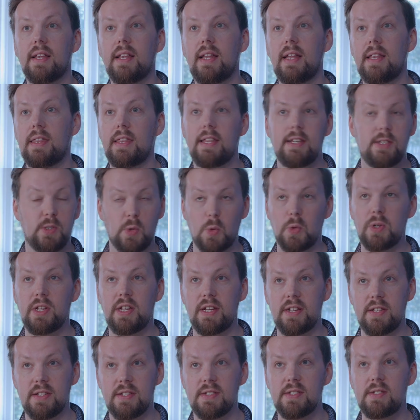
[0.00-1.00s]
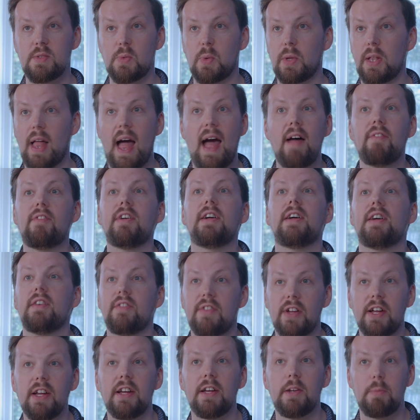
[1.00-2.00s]
in this audience will ever
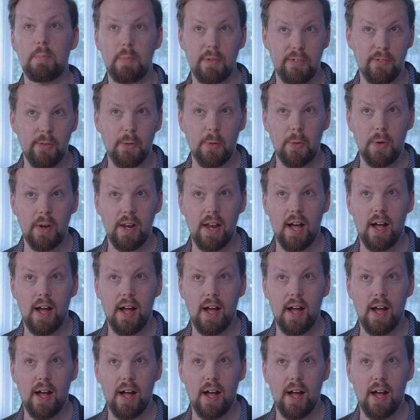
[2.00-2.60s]
have heard before